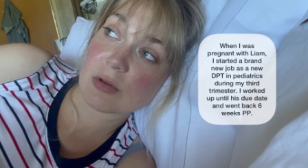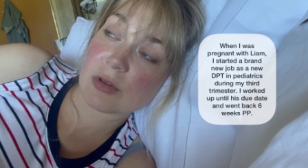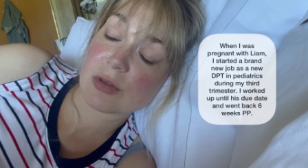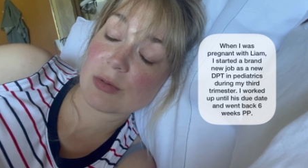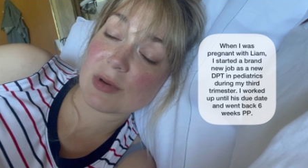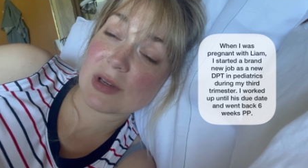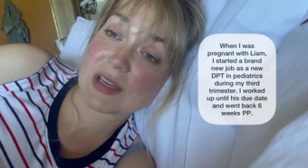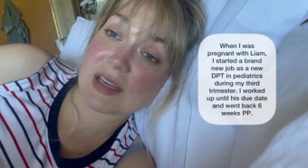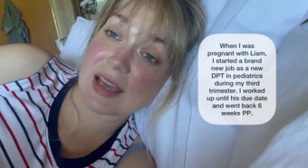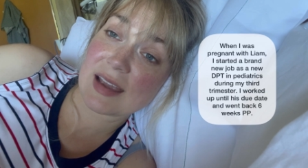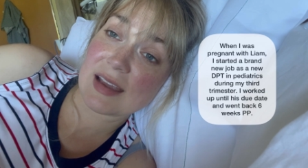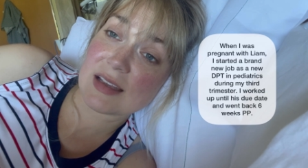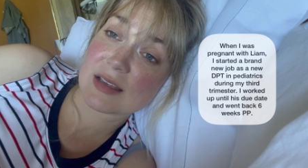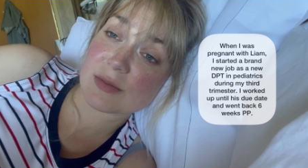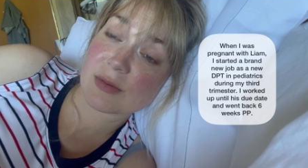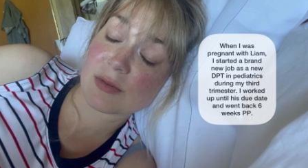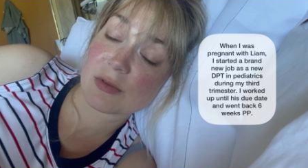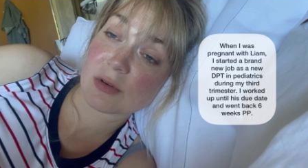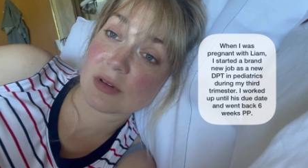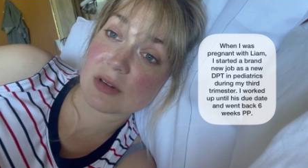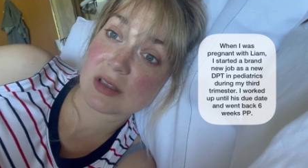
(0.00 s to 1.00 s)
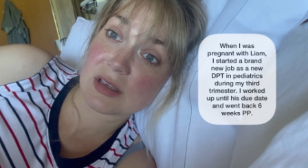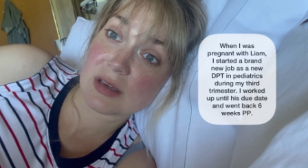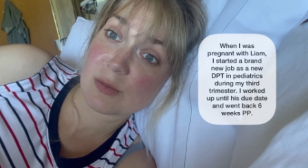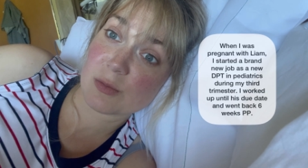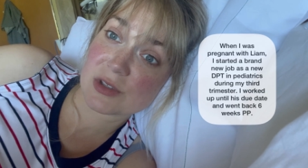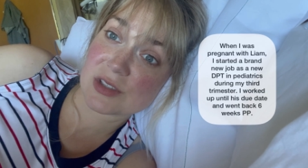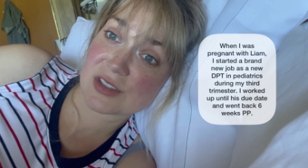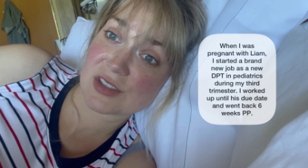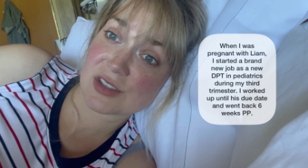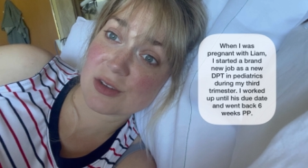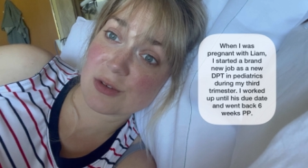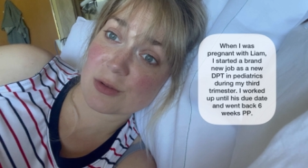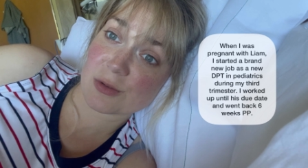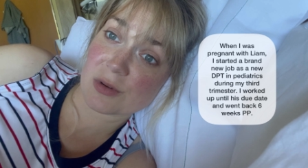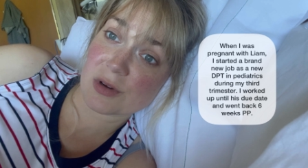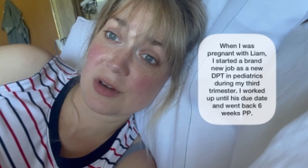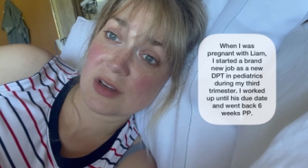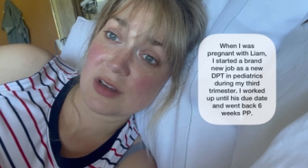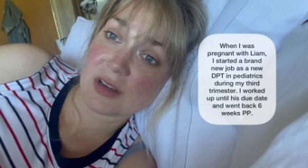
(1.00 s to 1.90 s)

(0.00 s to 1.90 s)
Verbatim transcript: 3 days before Liam was due.